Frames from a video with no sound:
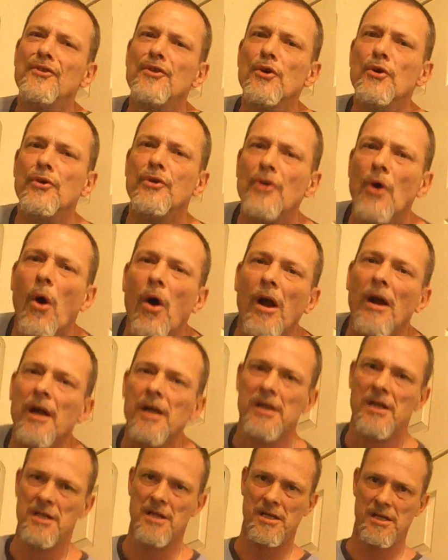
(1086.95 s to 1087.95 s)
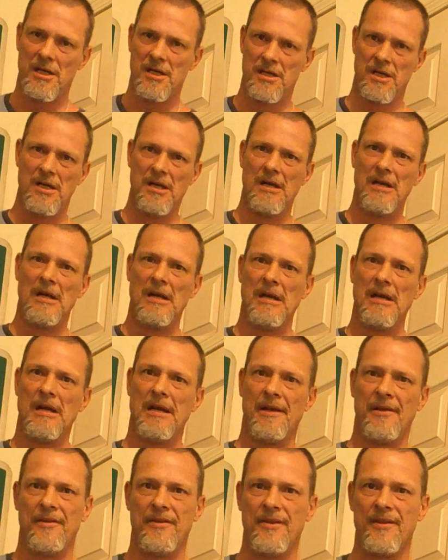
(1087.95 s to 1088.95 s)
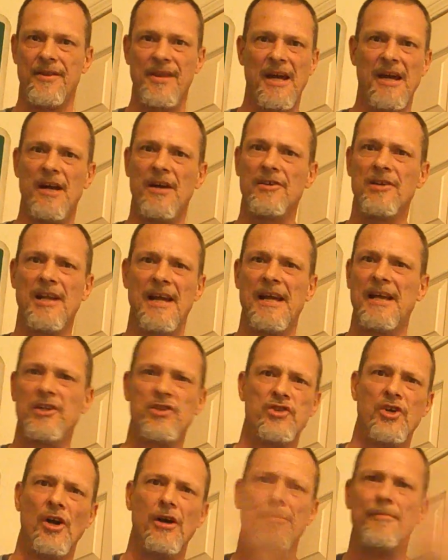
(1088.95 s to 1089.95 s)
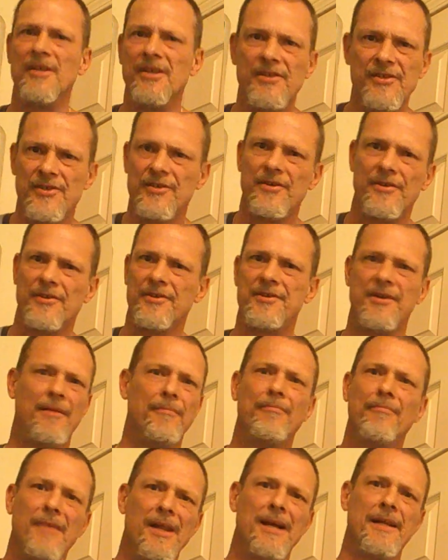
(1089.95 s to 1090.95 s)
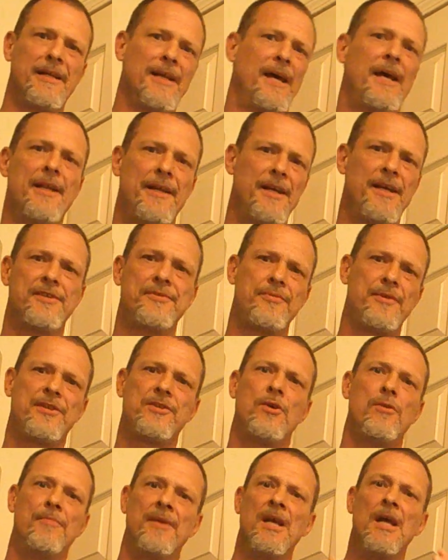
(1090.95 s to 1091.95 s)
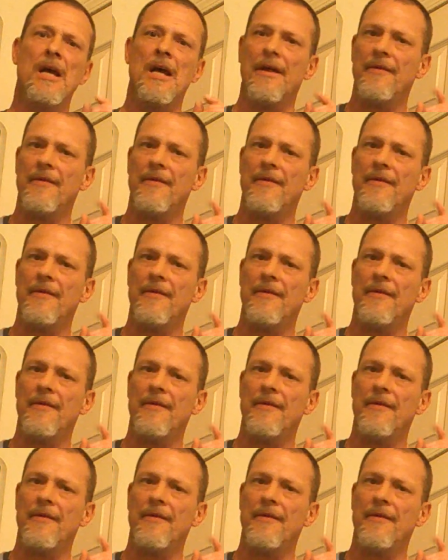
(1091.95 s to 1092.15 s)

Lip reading: New York. They're like Germans or something like that. That's what he told me.